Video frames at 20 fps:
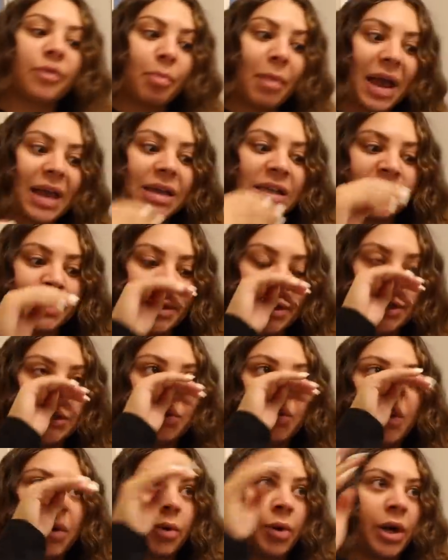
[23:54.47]
from my experience,
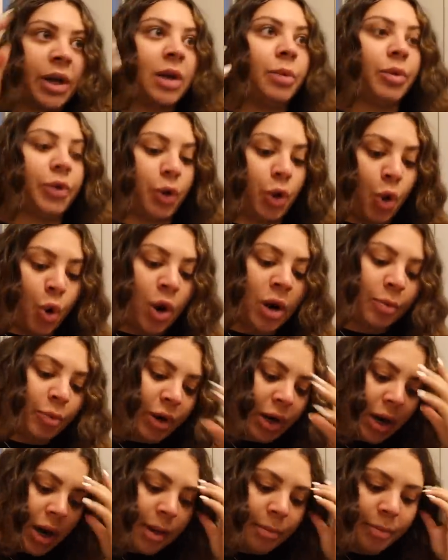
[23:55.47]
when you're working with a
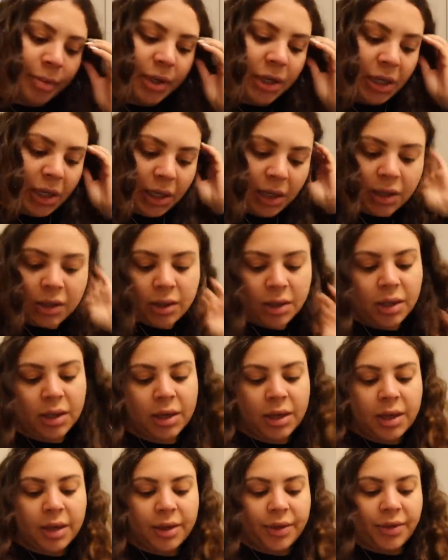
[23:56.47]
corporate company,
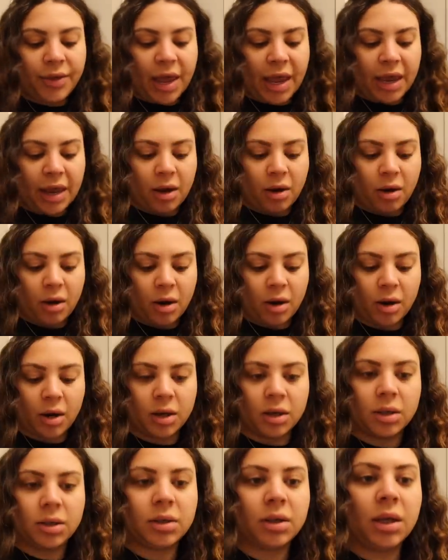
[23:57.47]
they
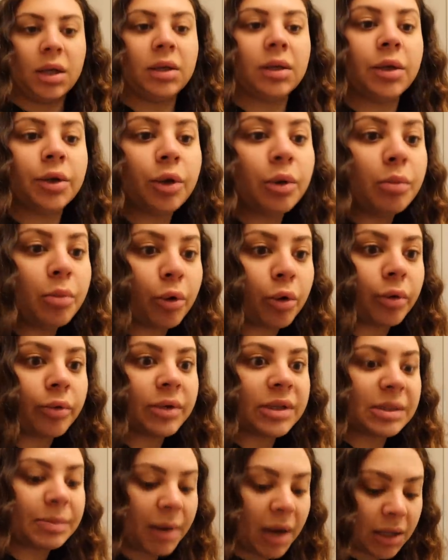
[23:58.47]
are a little more
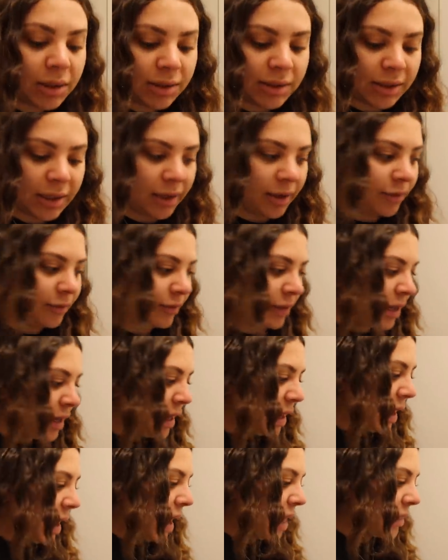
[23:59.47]
responsive
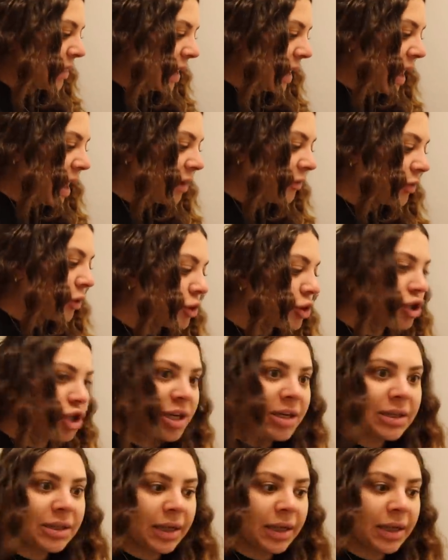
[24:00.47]
and they have their shit